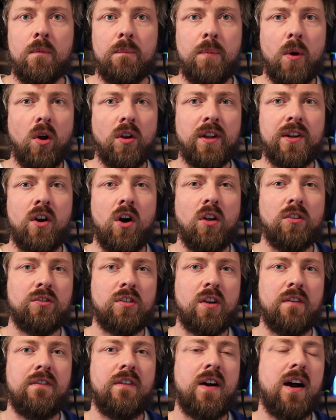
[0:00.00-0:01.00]
But all in all,
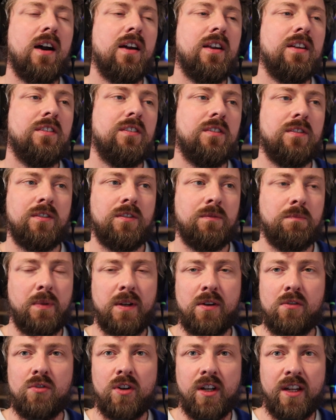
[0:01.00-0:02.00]
so far, it's
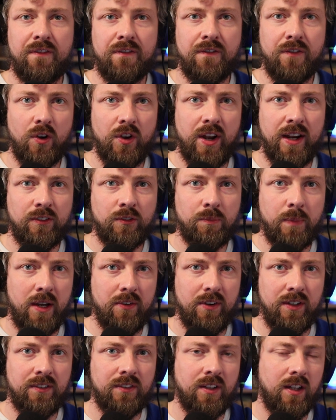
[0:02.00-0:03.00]
been a really fun
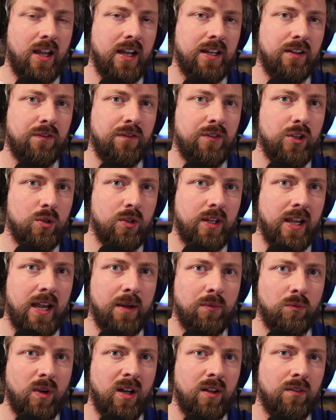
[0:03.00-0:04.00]
experience. The like few
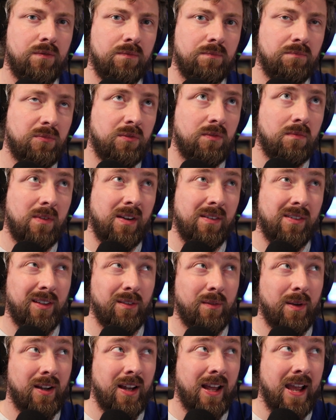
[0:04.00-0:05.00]
games, well, I think
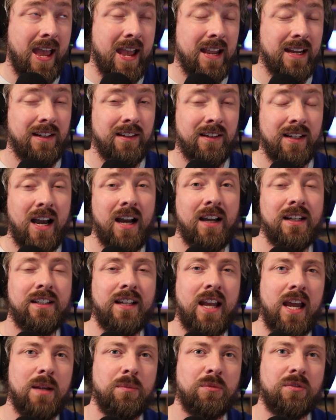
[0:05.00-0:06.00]
I've had like 8, 9
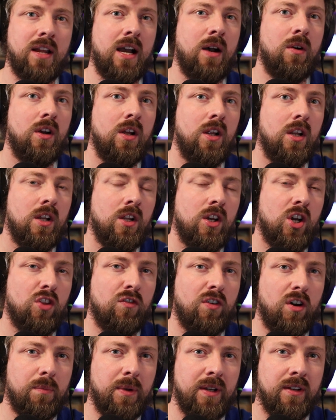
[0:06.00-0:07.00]
games now.
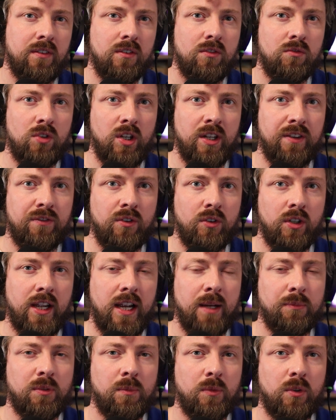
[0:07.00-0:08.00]
They've all been really fun
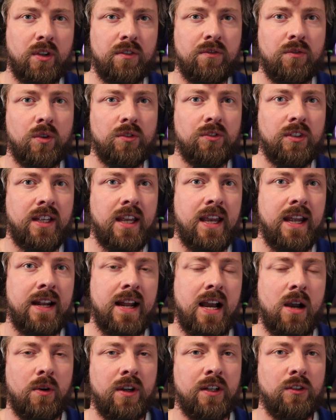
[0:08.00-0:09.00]
games. I'm looking forward to getting
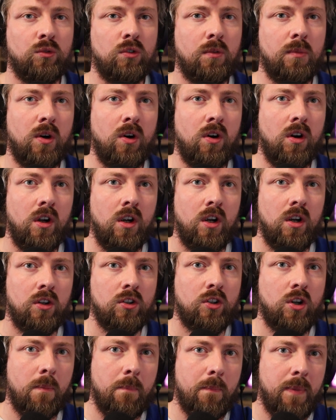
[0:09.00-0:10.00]
out into a more
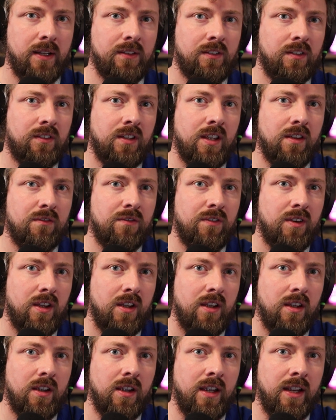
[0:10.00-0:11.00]
competitive
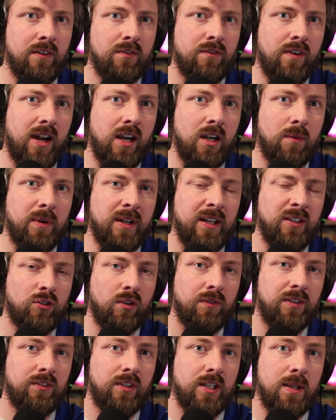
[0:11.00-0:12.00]
environment. It's
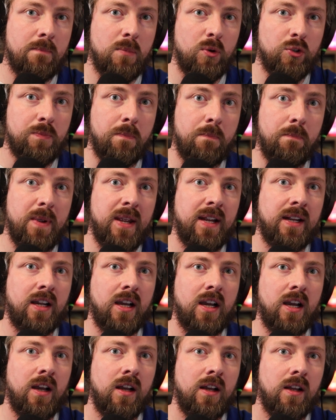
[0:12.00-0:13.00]
obviously a much
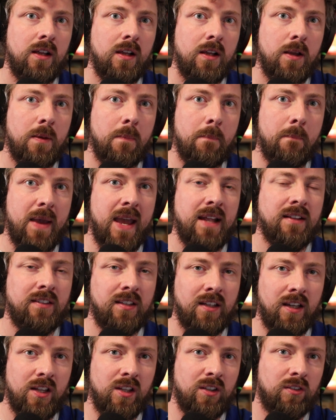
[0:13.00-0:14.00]
bigger
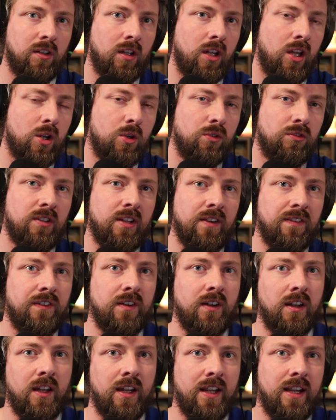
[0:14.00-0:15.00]
meta. There's loads of
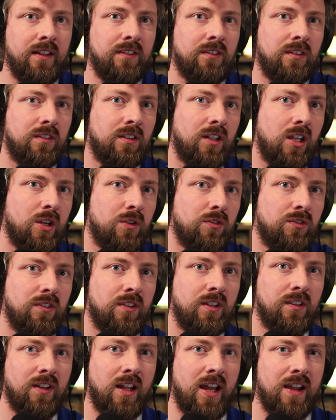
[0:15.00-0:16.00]
different lists.
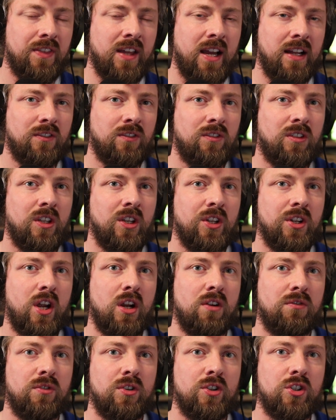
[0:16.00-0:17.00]
There's like that
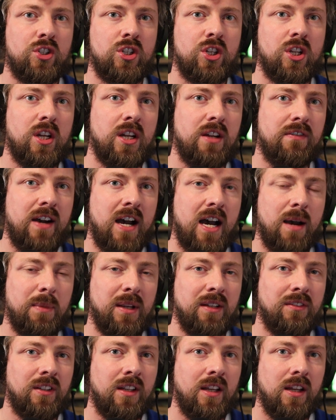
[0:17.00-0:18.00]
turnover and churn of
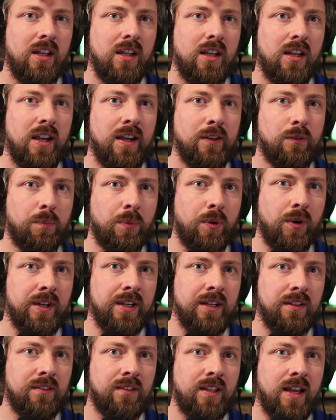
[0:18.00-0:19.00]
armies is
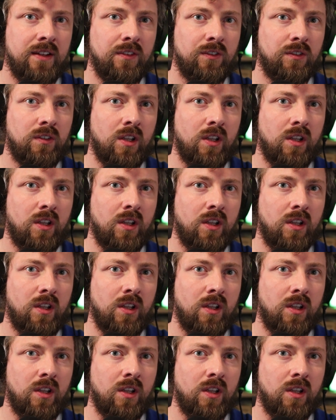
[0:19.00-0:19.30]
pretty intense.